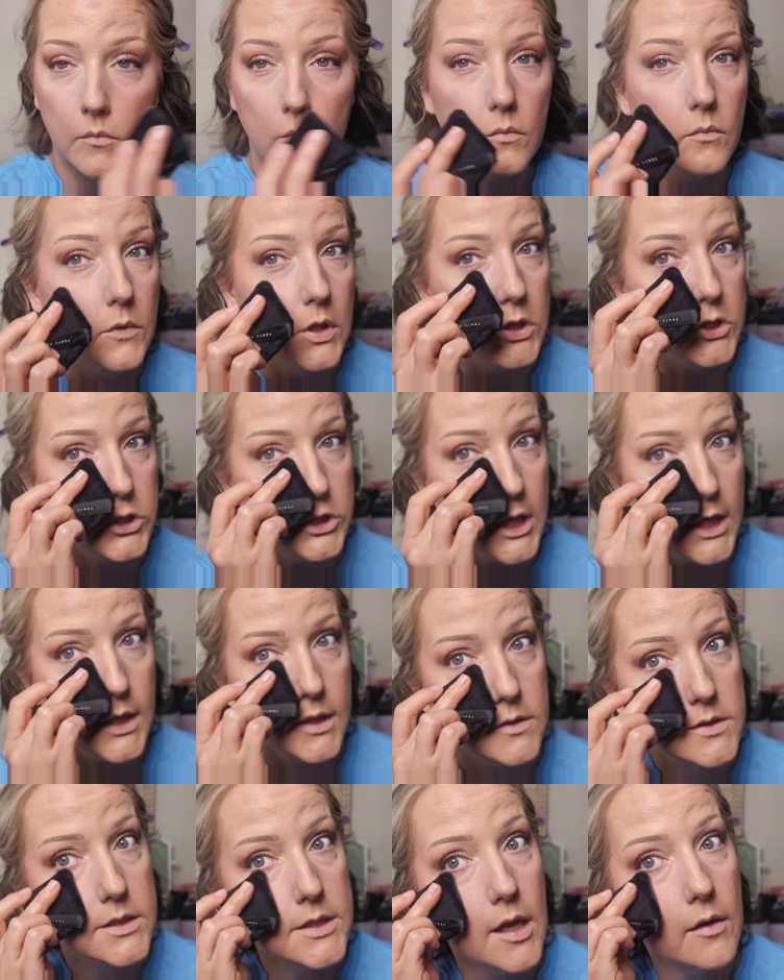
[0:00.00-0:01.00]
The
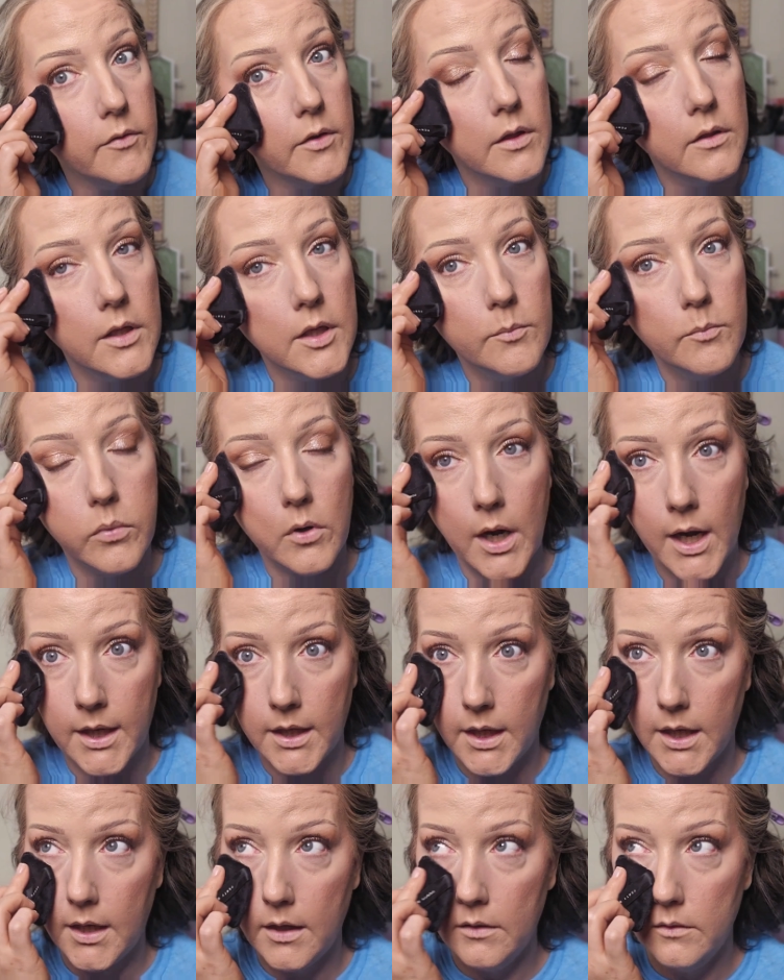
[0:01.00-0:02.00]
shade's definitely
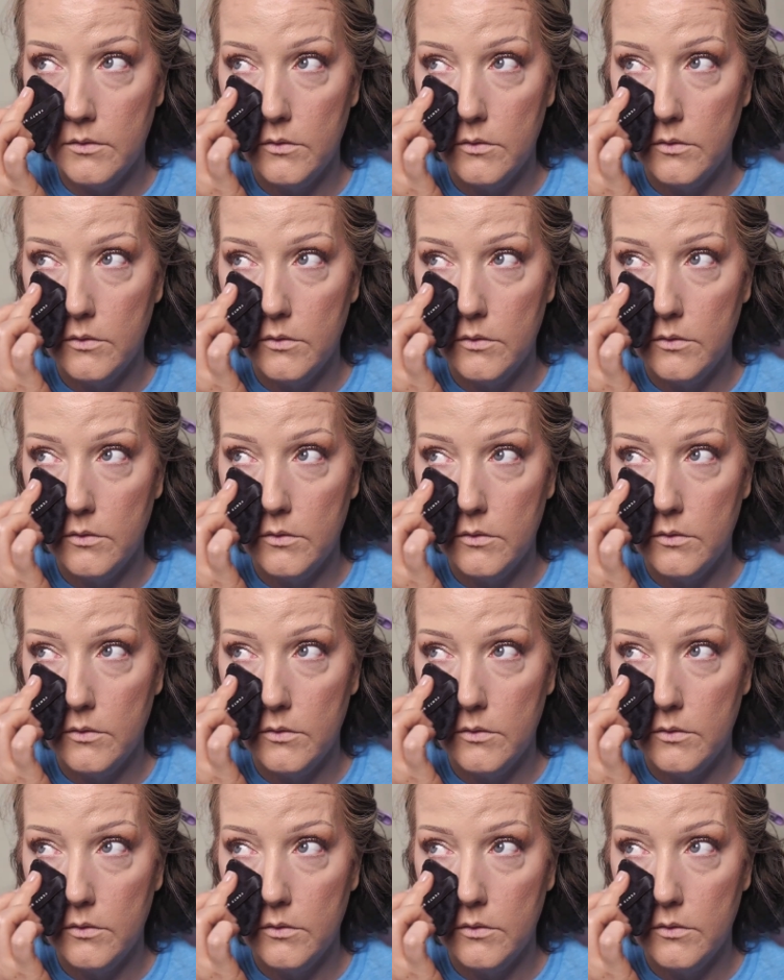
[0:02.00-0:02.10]
brightening,